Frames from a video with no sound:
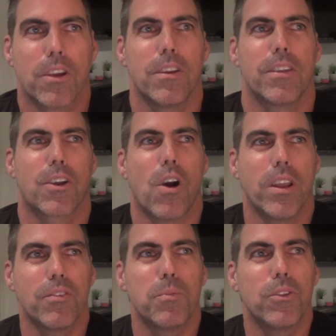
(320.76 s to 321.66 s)
So the
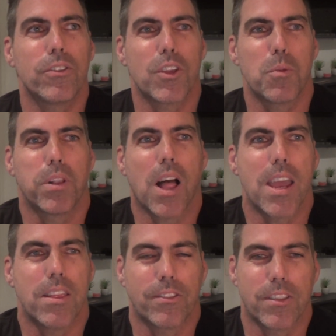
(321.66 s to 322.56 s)
kind of music you
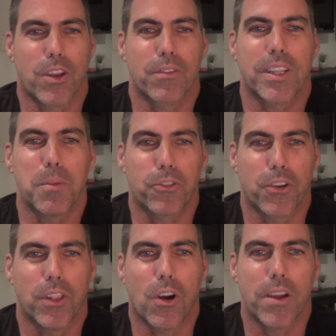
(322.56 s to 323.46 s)
play, there's a lot of clips
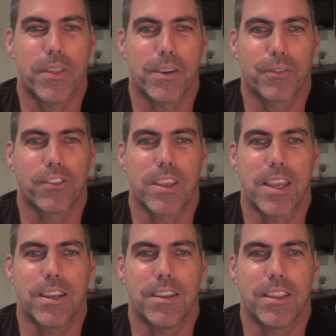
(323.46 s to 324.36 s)
online that I've seen.